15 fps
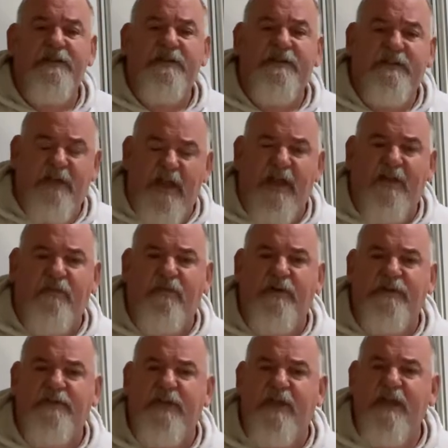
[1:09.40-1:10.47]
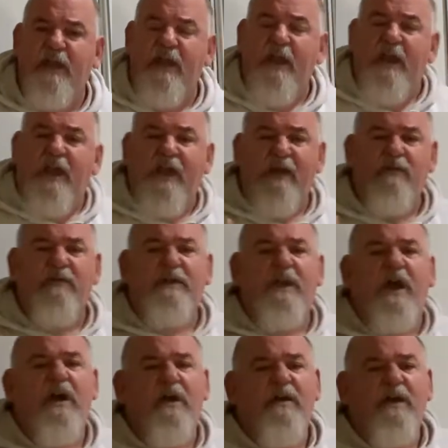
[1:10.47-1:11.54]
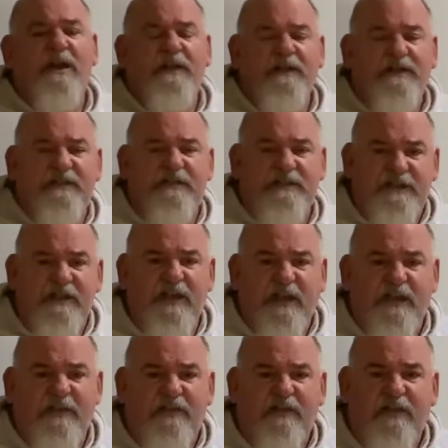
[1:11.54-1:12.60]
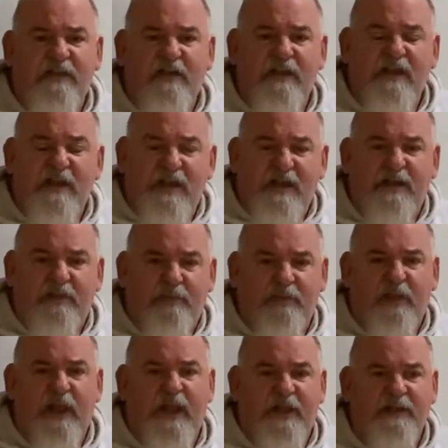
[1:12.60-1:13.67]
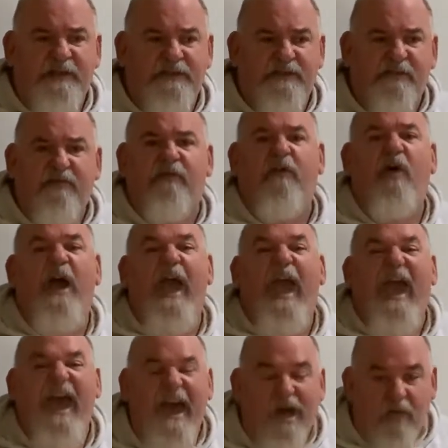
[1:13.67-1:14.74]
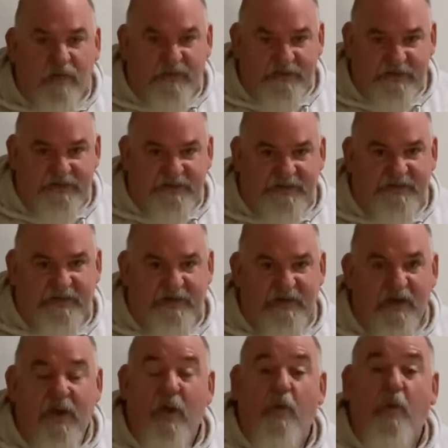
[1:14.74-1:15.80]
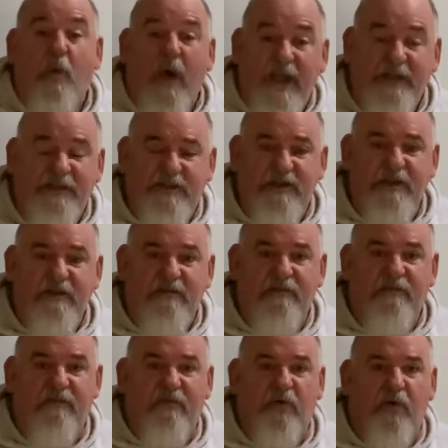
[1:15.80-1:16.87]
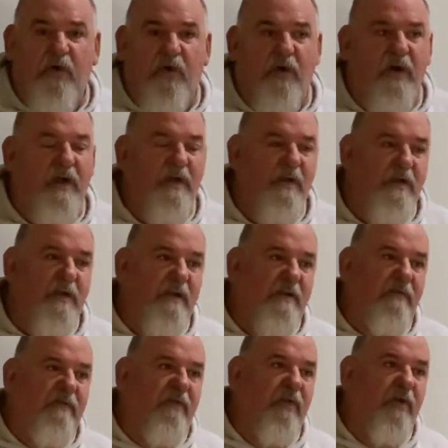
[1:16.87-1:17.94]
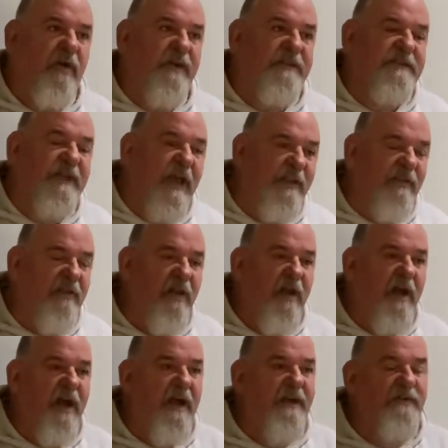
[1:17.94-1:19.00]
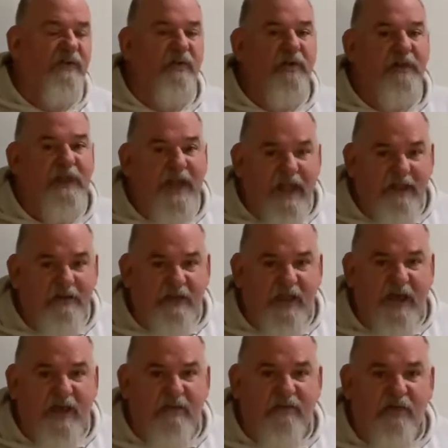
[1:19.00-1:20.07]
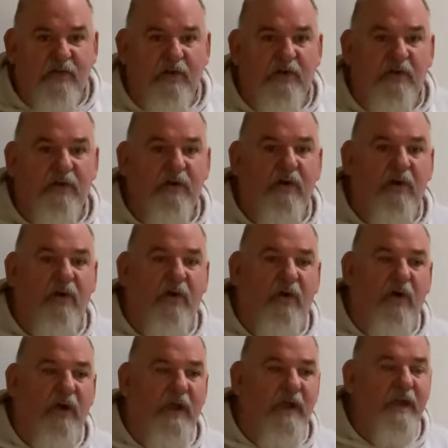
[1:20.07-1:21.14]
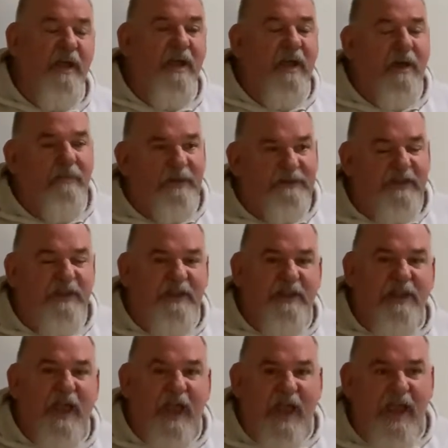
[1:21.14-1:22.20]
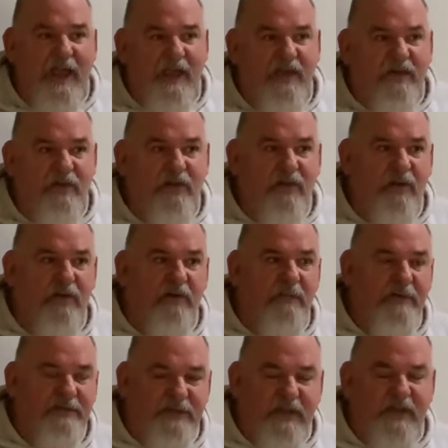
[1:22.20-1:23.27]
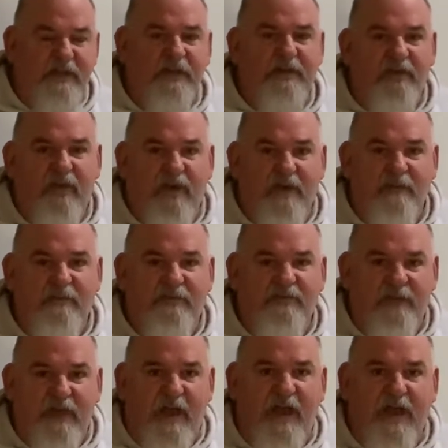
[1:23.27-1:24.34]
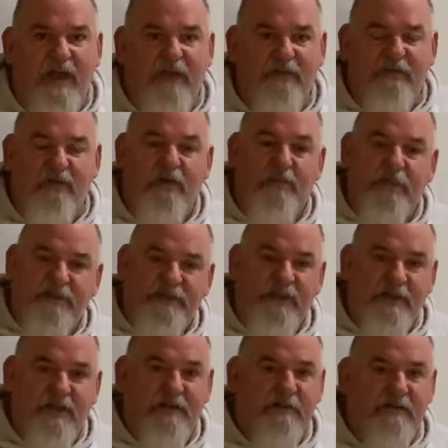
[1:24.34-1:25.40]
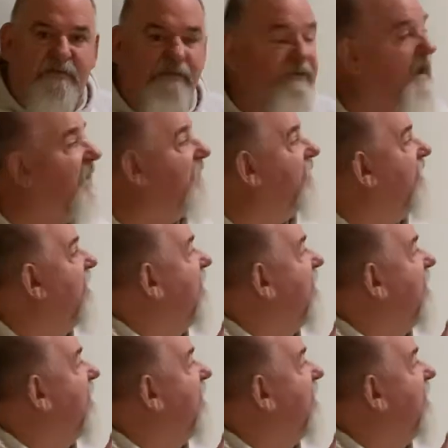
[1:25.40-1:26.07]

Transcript: said was that he would go and sit in a place for hours waiting for sunlight or cloud cover or a particular angle or a particular time of day for a particular effect.